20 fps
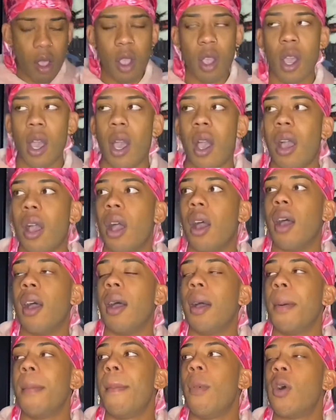
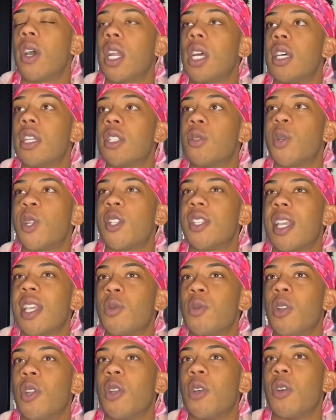What else? What do you guys
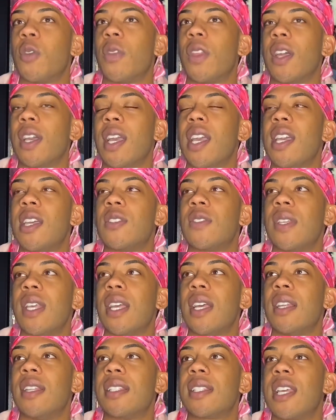want to know? Okay, so yeah,
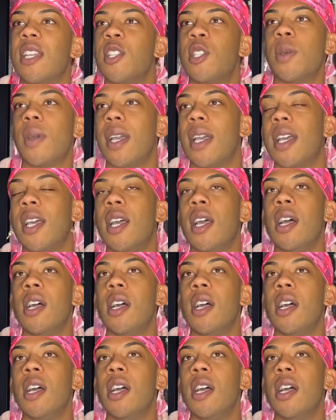let's get into it.